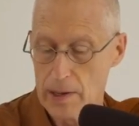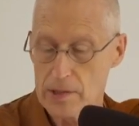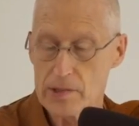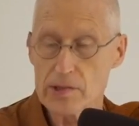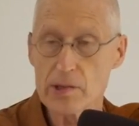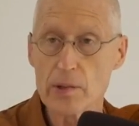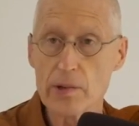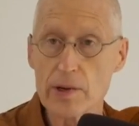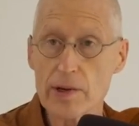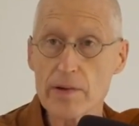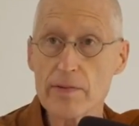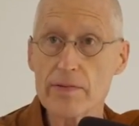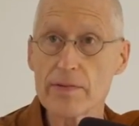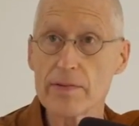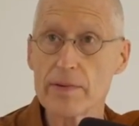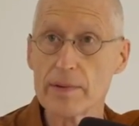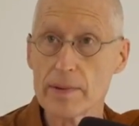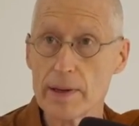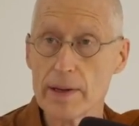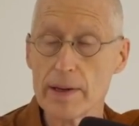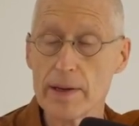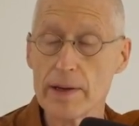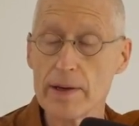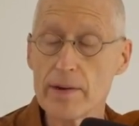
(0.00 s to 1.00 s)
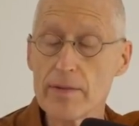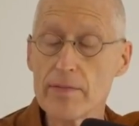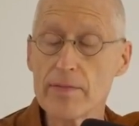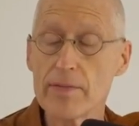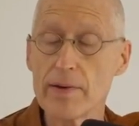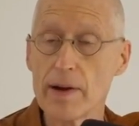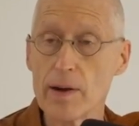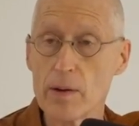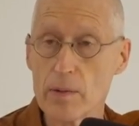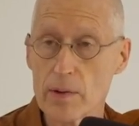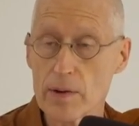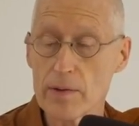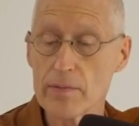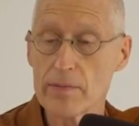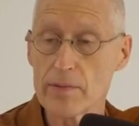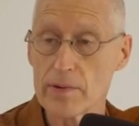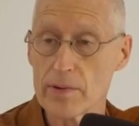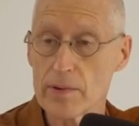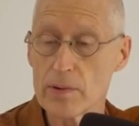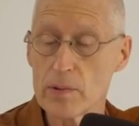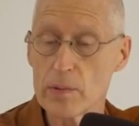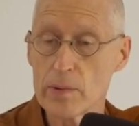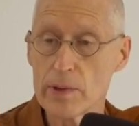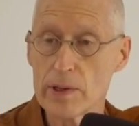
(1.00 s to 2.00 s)
so if, if,
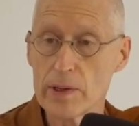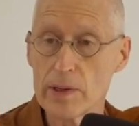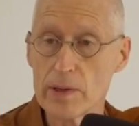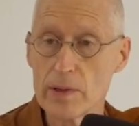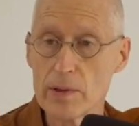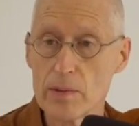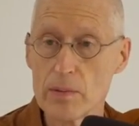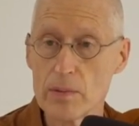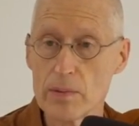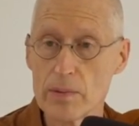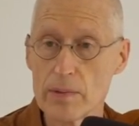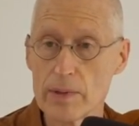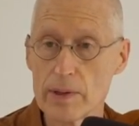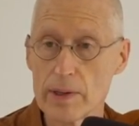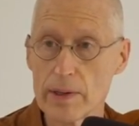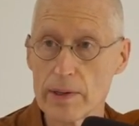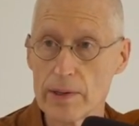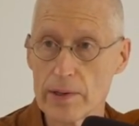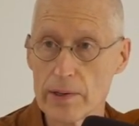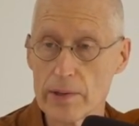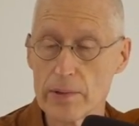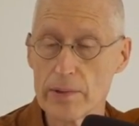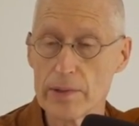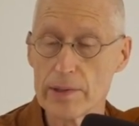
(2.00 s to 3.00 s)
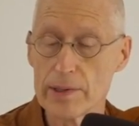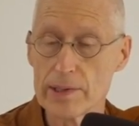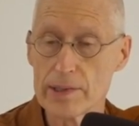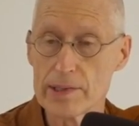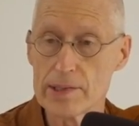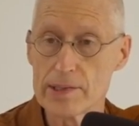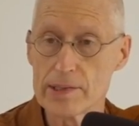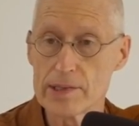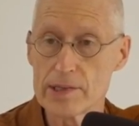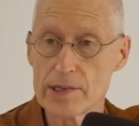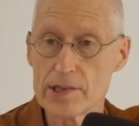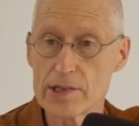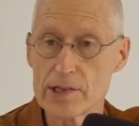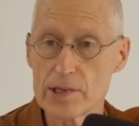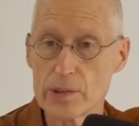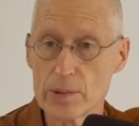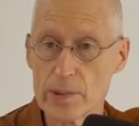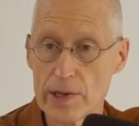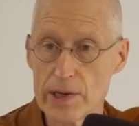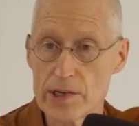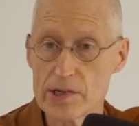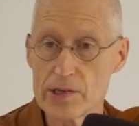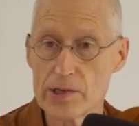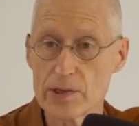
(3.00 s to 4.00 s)
however, we, uh, you're in a
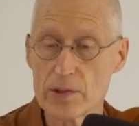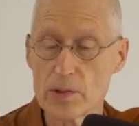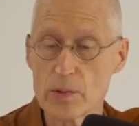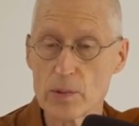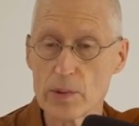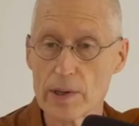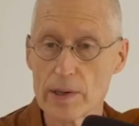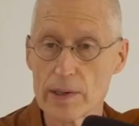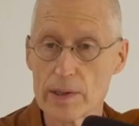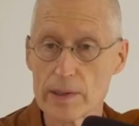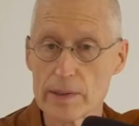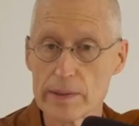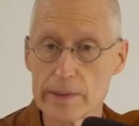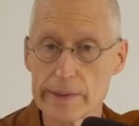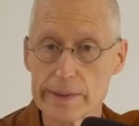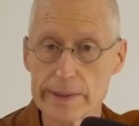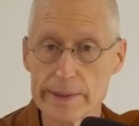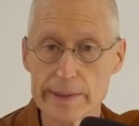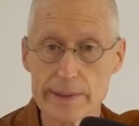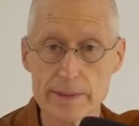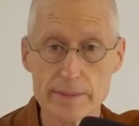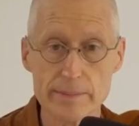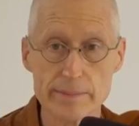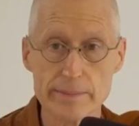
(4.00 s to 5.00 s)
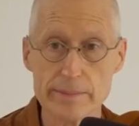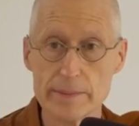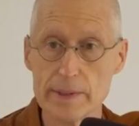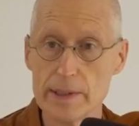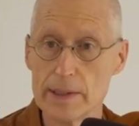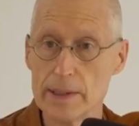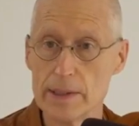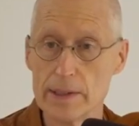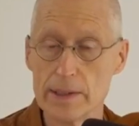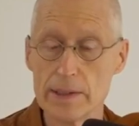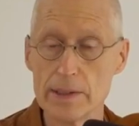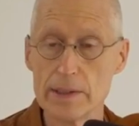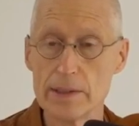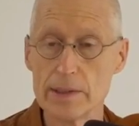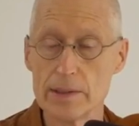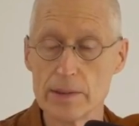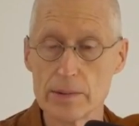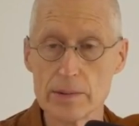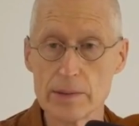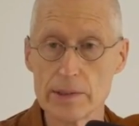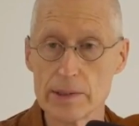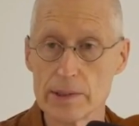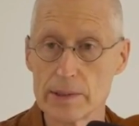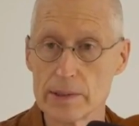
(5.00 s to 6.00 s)
situation where um, you
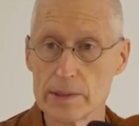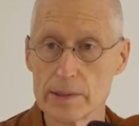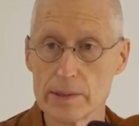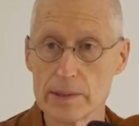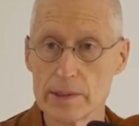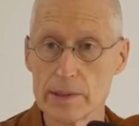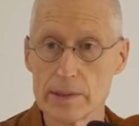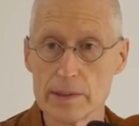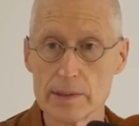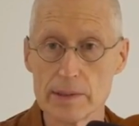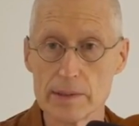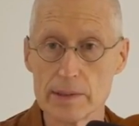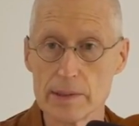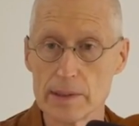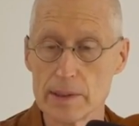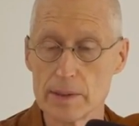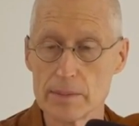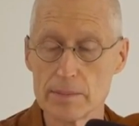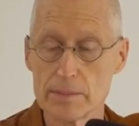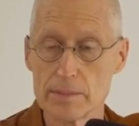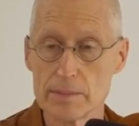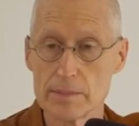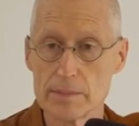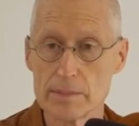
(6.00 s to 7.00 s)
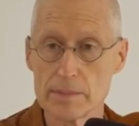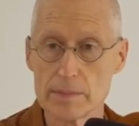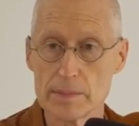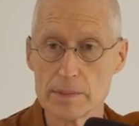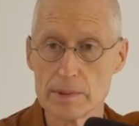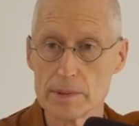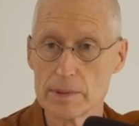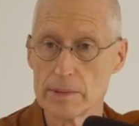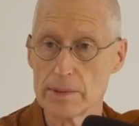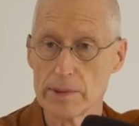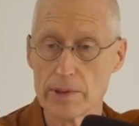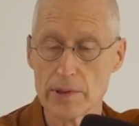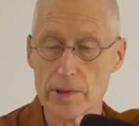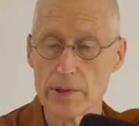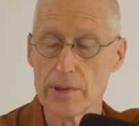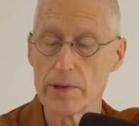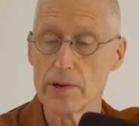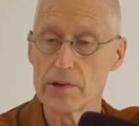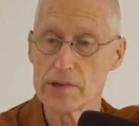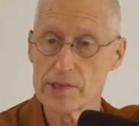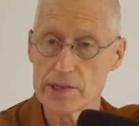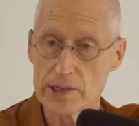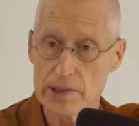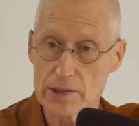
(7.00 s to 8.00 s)
know, you're, you're, um, there,
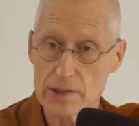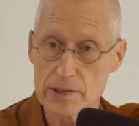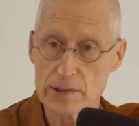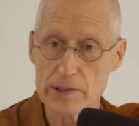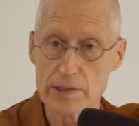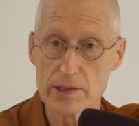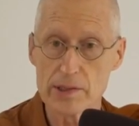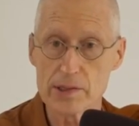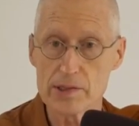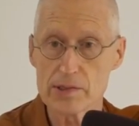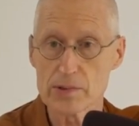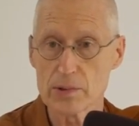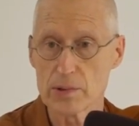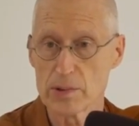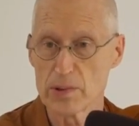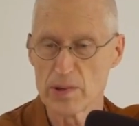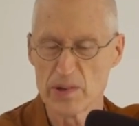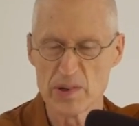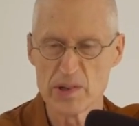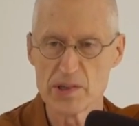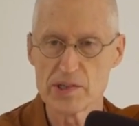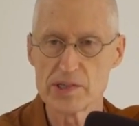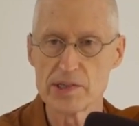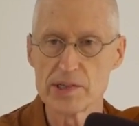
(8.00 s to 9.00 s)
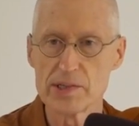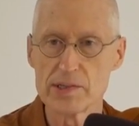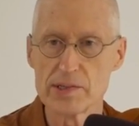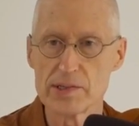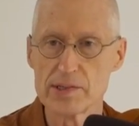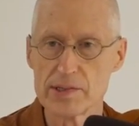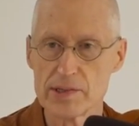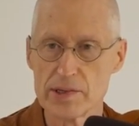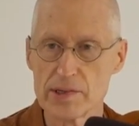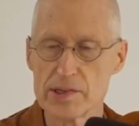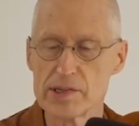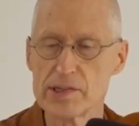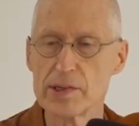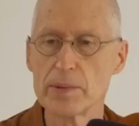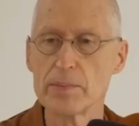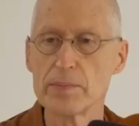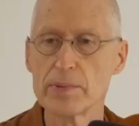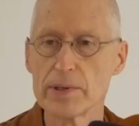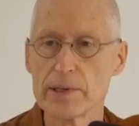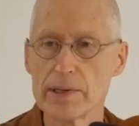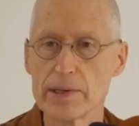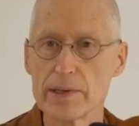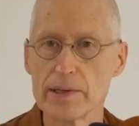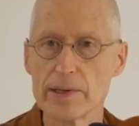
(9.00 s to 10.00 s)
there's illness or there's, there's
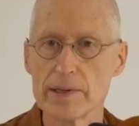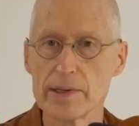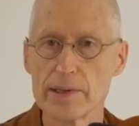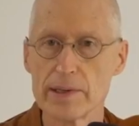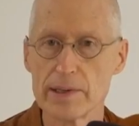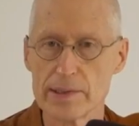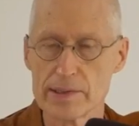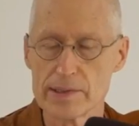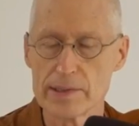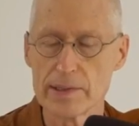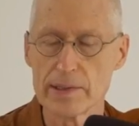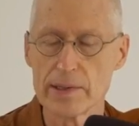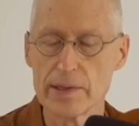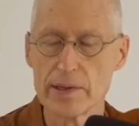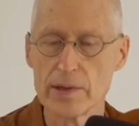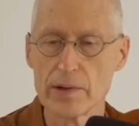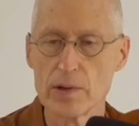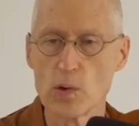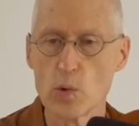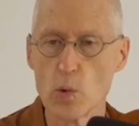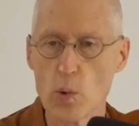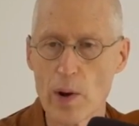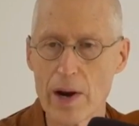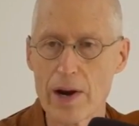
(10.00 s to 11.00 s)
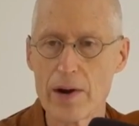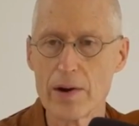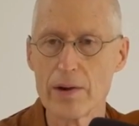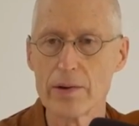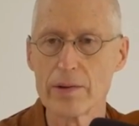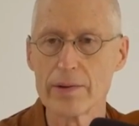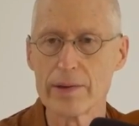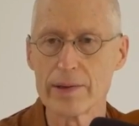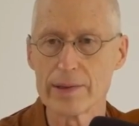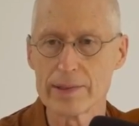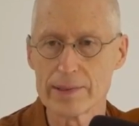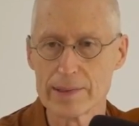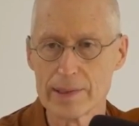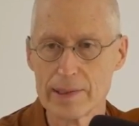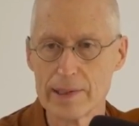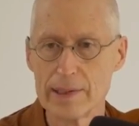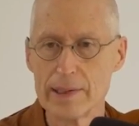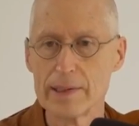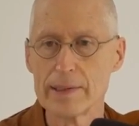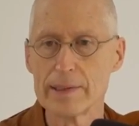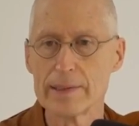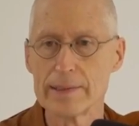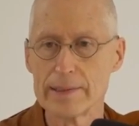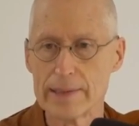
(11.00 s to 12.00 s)
simply, it's, you're aware that
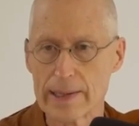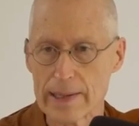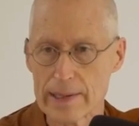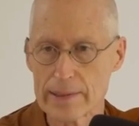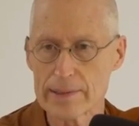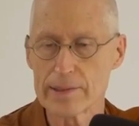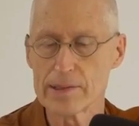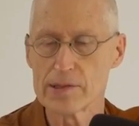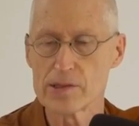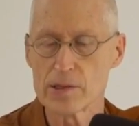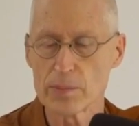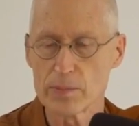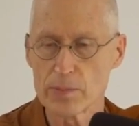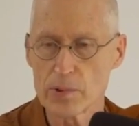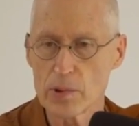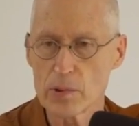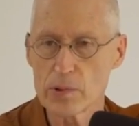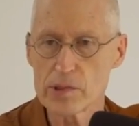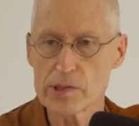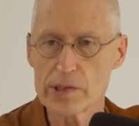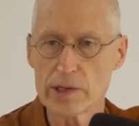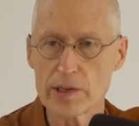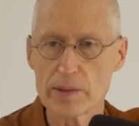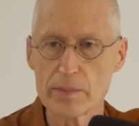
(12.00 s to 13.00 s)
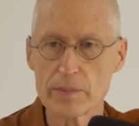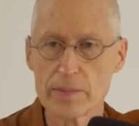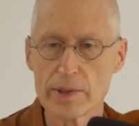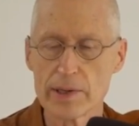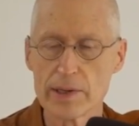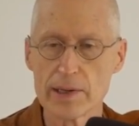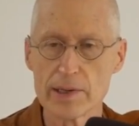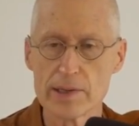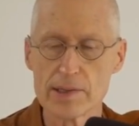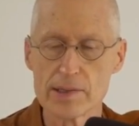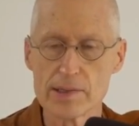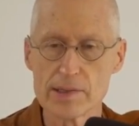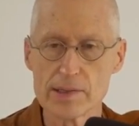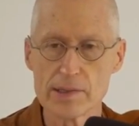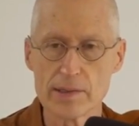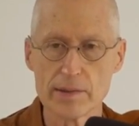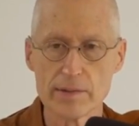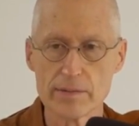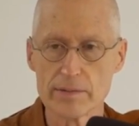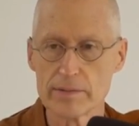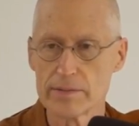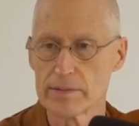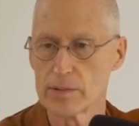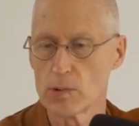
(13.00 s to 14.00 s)
death is approaching because
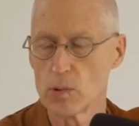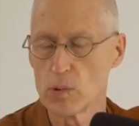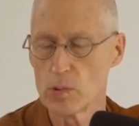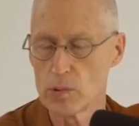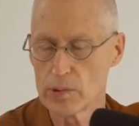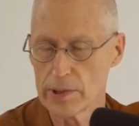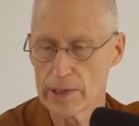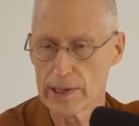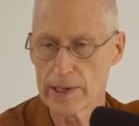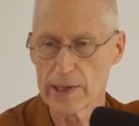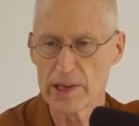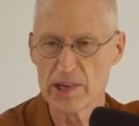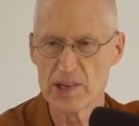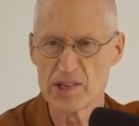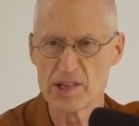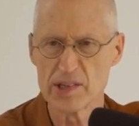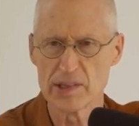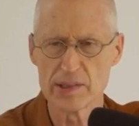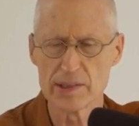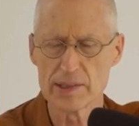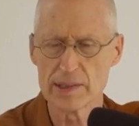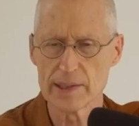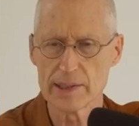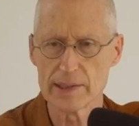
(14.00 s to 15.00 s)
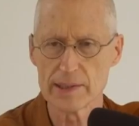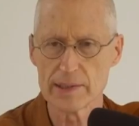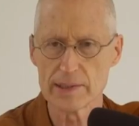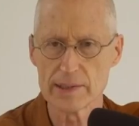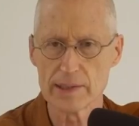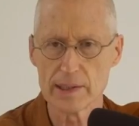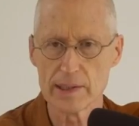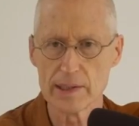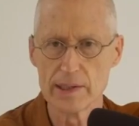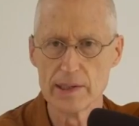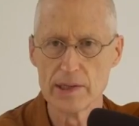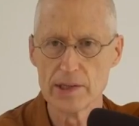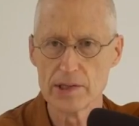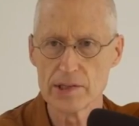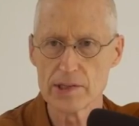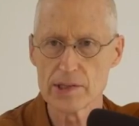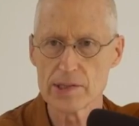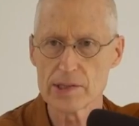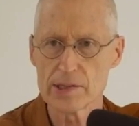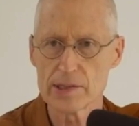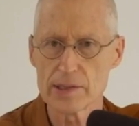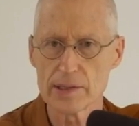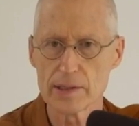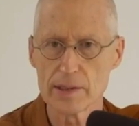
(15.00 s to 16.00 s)
of old age and, and uh,
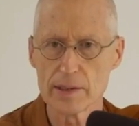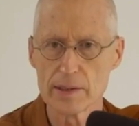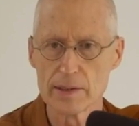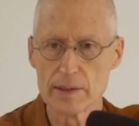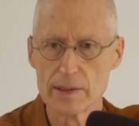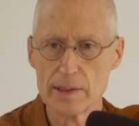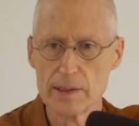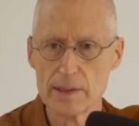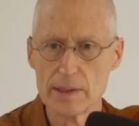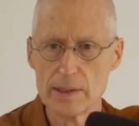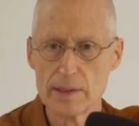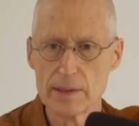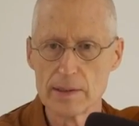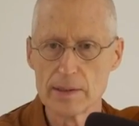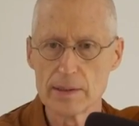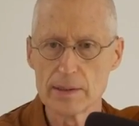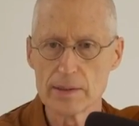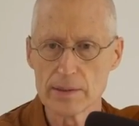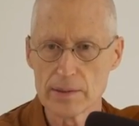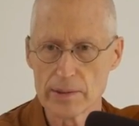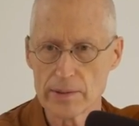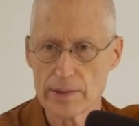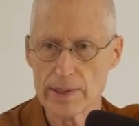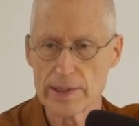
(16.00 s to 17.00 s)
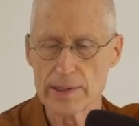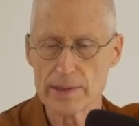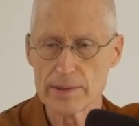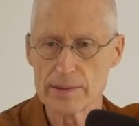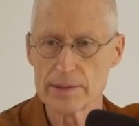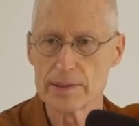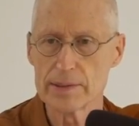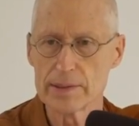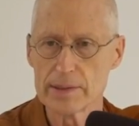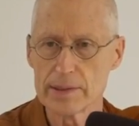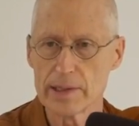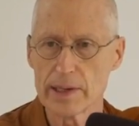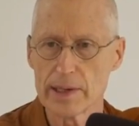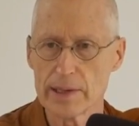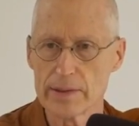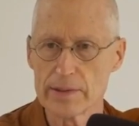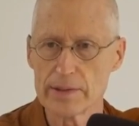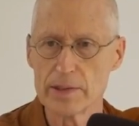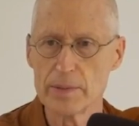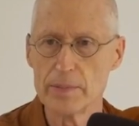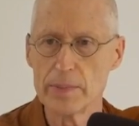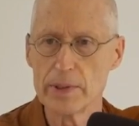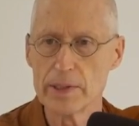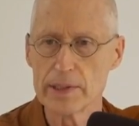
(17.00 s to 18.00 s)
just uh, great kind of
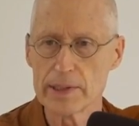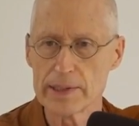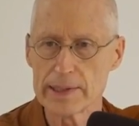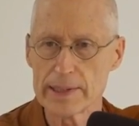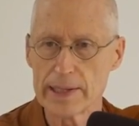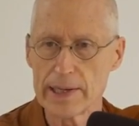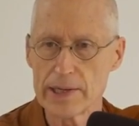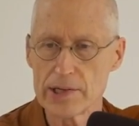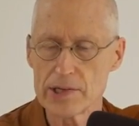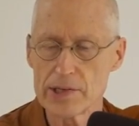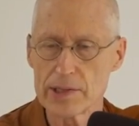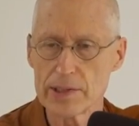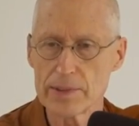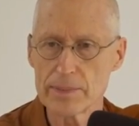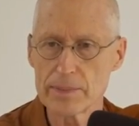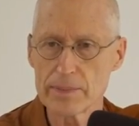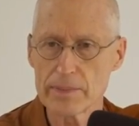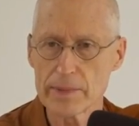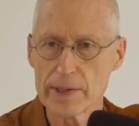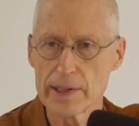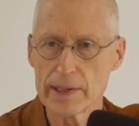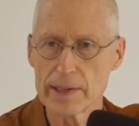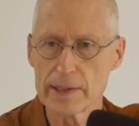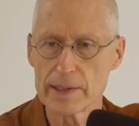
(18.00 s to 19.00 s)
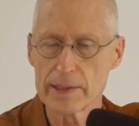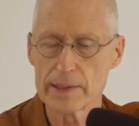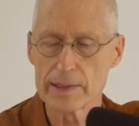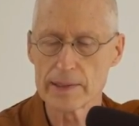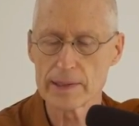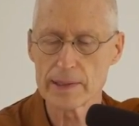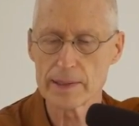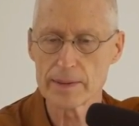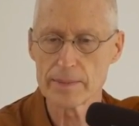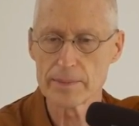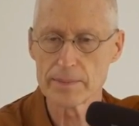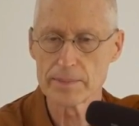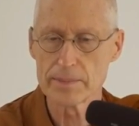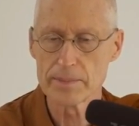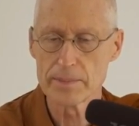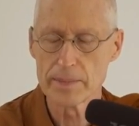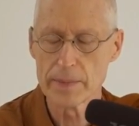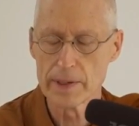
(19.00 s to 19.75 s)
debilitation. And um,